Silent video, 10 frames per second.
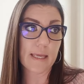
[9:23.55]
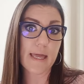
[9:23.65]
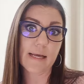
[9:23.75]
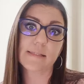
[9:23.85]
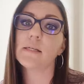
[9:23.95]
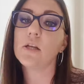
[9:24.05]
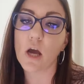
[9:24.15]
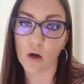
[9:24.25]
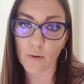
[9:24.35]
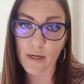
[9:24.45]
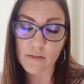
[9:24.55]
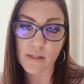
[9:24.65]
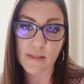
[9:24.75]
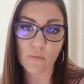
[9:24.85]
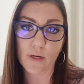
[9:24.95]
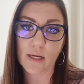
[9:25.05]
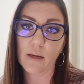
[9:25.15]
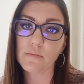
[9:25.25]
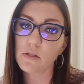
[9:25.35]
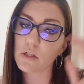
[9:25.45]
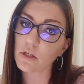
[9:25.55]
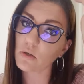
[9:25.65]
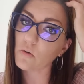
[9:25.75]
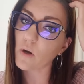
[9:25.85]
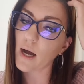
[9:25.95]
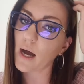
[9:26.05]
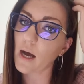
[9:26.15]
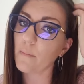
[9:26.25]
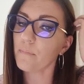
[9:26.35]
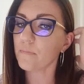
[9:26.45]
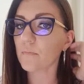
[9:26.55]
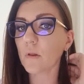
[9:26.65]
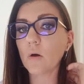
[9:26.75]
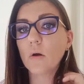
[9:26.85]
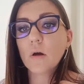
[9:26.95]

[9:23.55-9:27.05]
yes and no. Here's the thing when it comes to and